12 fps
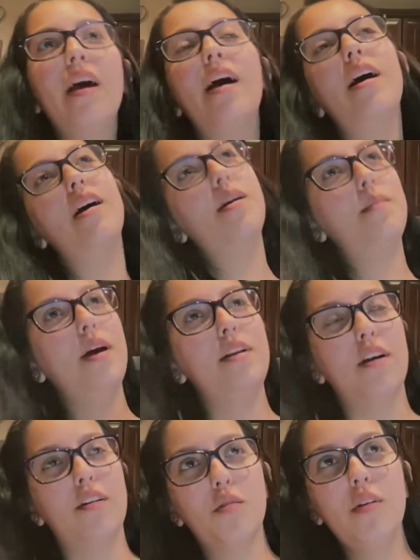
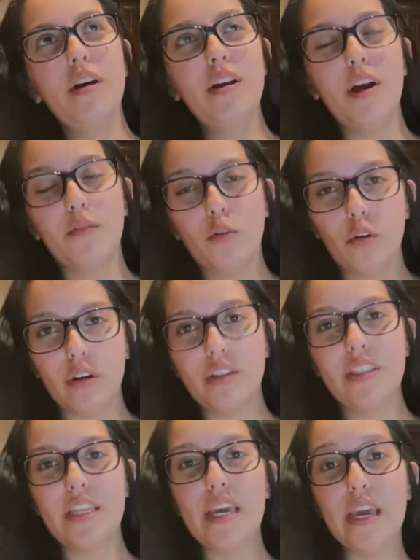Another one, of course,
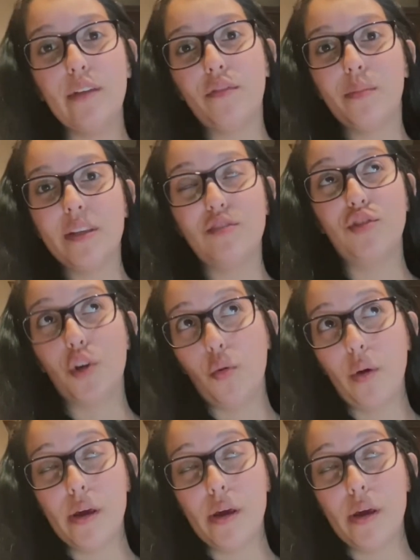the infamous Dole Whip.